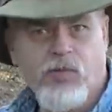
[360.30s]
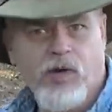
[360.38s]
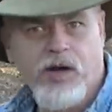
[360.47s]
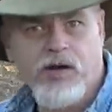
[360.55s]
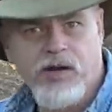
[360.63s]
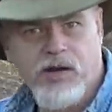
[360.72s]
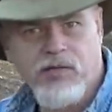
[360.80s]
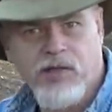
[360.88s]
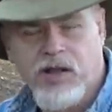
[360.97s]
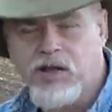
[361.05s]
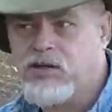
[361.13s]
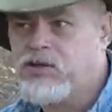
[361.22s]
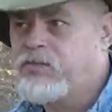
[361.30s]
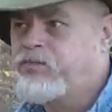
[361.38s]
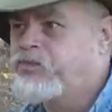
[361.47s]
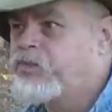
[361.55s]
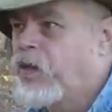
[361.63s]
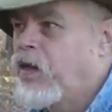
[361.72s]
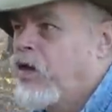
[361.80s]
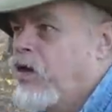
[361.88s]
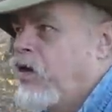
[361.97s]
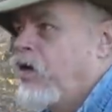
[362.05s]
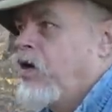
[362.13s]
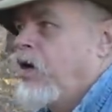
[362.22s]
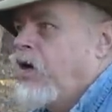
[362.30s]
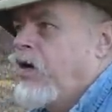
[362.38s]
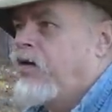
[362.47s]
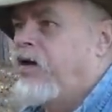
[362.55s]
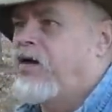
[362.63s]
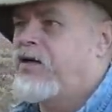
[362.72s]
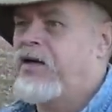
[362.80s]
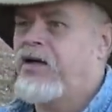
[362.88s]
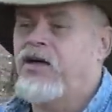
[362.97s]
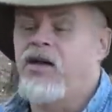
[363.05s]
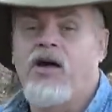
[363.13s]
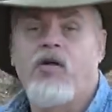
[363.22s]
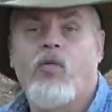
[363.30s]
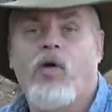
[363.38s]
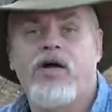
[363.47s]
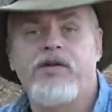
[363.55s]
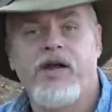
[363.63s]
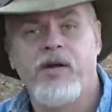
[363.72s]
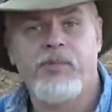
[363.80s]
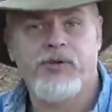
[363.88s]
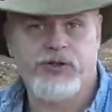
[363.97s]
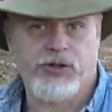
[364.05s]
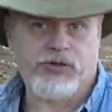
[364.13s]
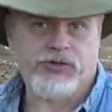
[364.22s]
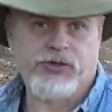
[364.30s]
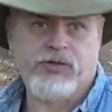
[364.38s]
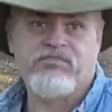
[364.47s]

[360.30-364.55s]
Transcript: way to do this. Now again, what temperatures?